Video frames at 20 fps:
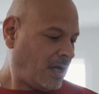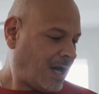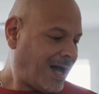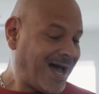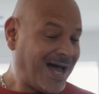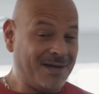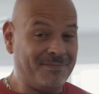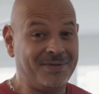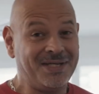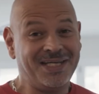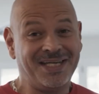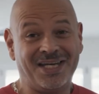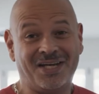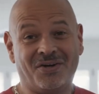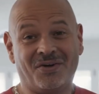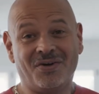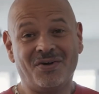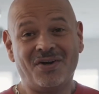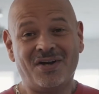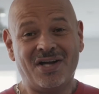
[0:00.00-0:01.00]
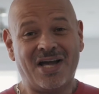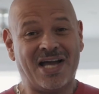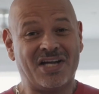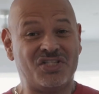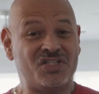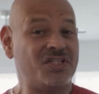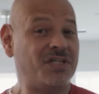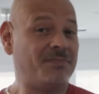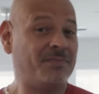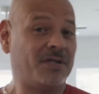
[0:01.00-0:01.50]

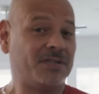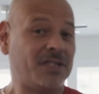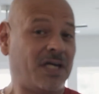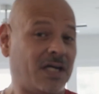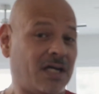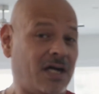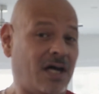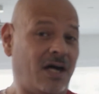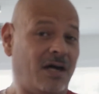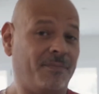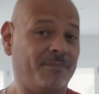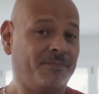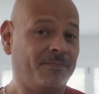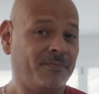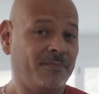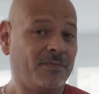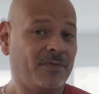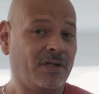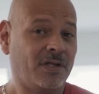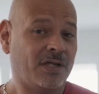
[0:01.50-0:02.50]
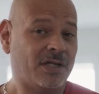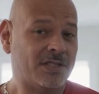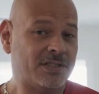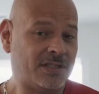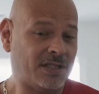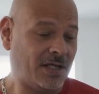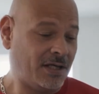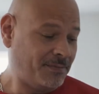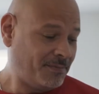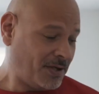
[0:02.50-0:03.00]
IBIYGEAR@gmail.com is
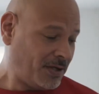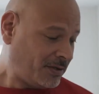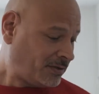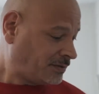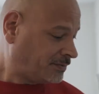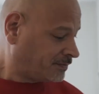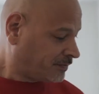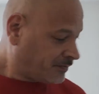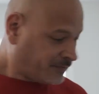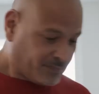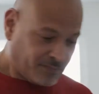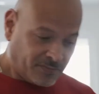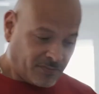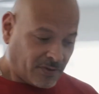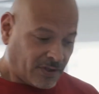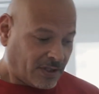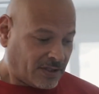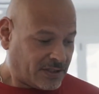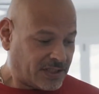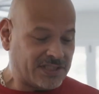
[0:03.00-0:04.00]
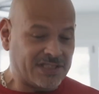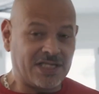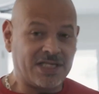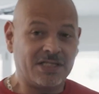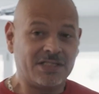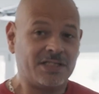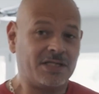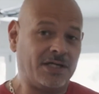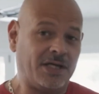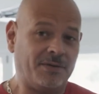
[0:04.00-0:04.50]
the email. Just send
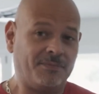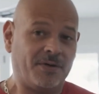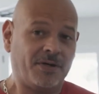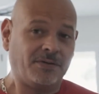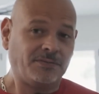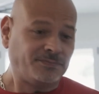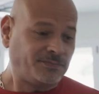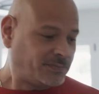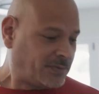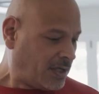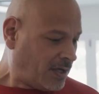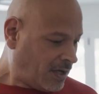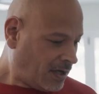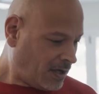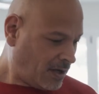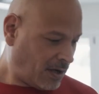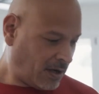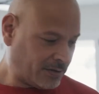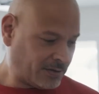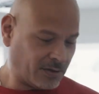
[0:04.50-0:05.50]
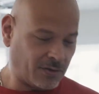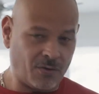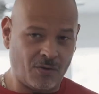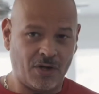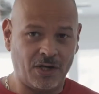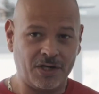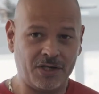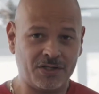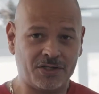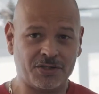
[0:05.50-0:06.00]
us an email on the
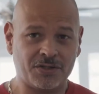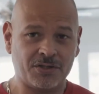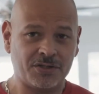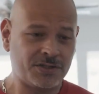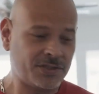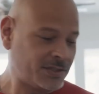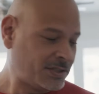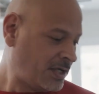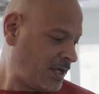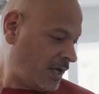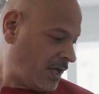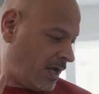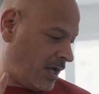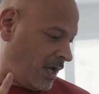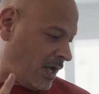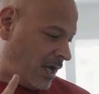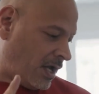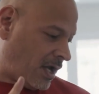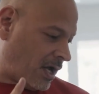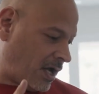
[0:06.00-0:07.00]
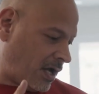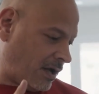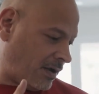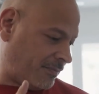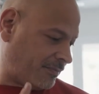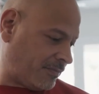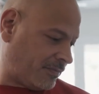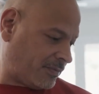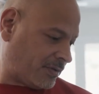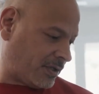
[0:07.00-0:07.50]
quantity of shirts,
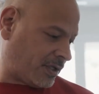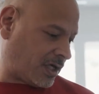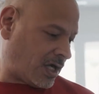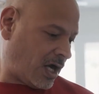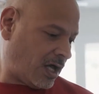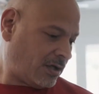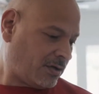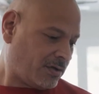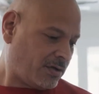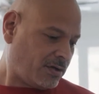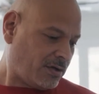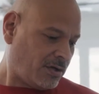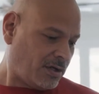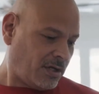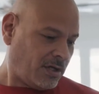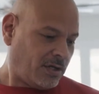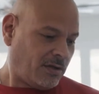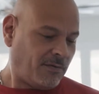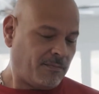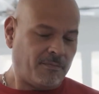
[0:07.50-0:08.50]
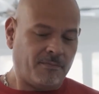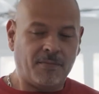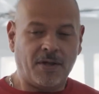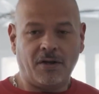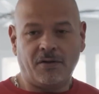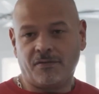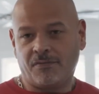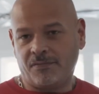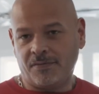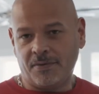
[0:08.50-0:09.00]
the color, male
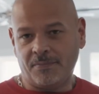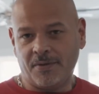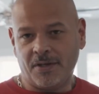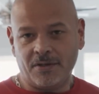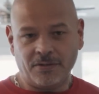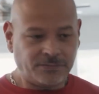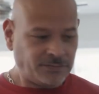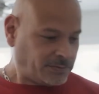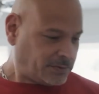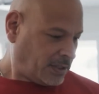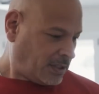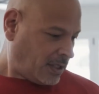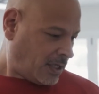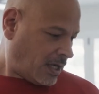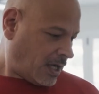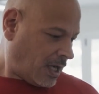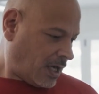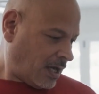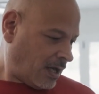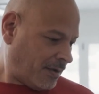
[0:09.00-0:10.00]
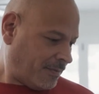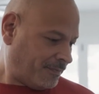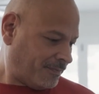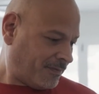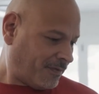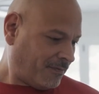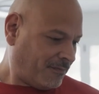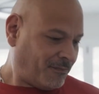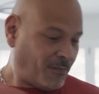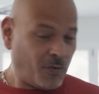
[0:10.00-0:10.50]
or female.
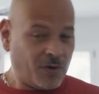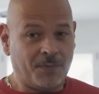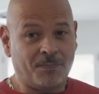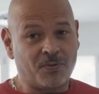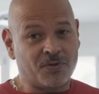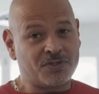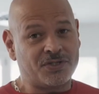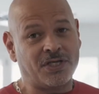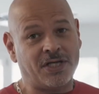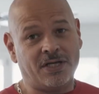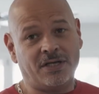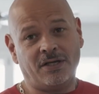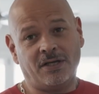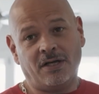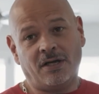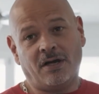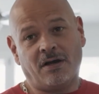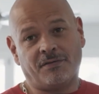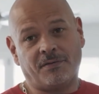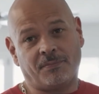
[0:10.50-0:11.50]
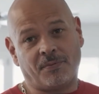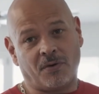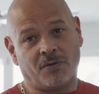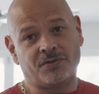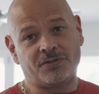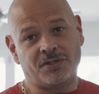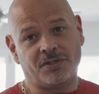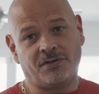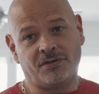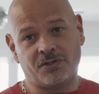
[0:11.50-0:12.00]
40% of the
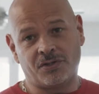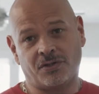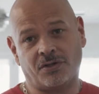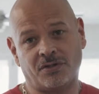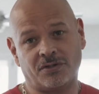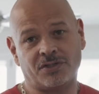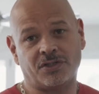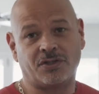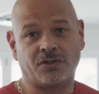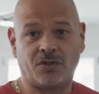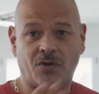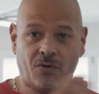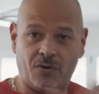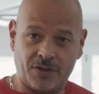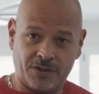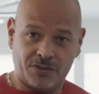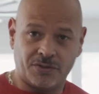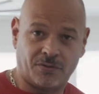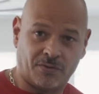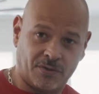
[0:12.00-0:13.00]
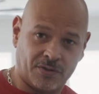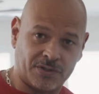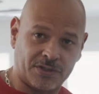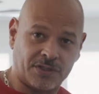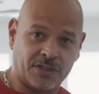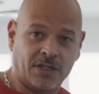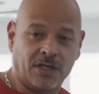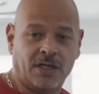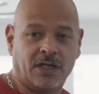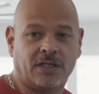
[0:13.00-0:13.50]
proceeds of the shirts going towards
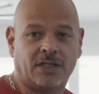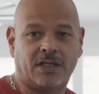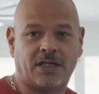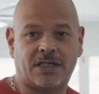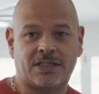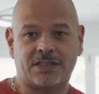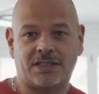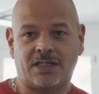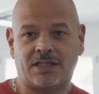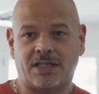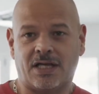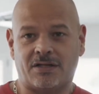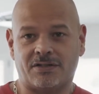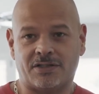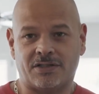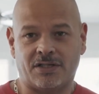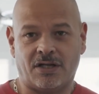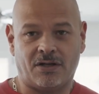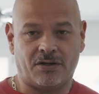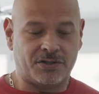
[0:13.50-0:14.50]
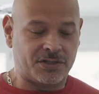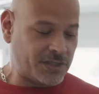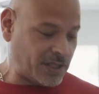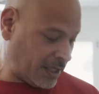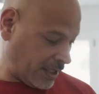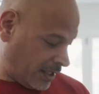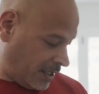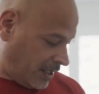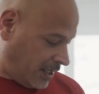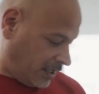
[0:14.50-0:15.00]
the next $10,000 check.
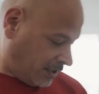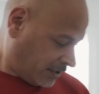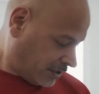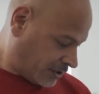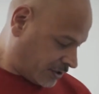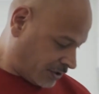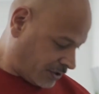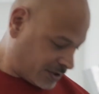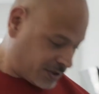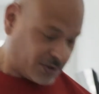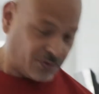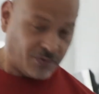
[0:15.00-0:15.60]
The shirt's